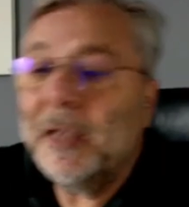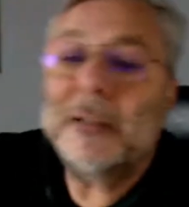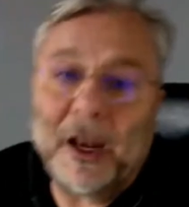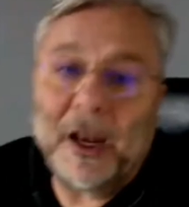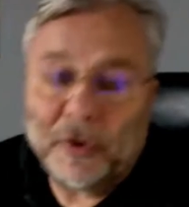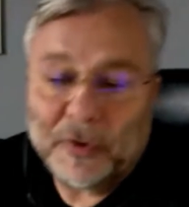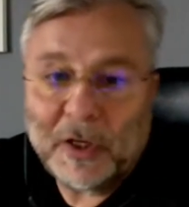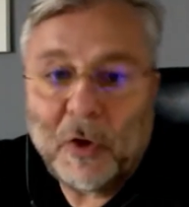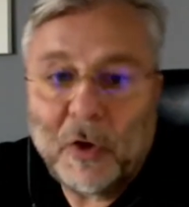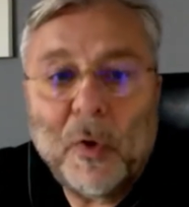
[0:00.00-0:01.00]
the value.
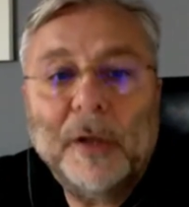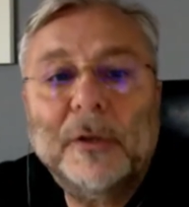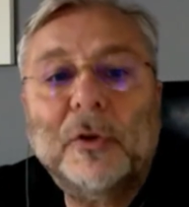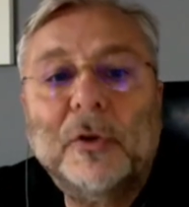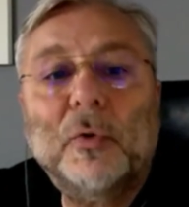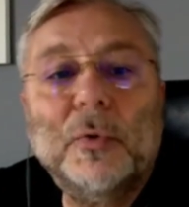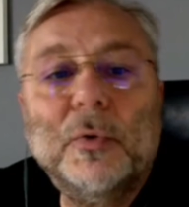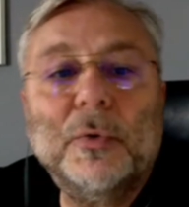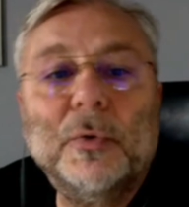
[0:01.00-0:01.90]
So to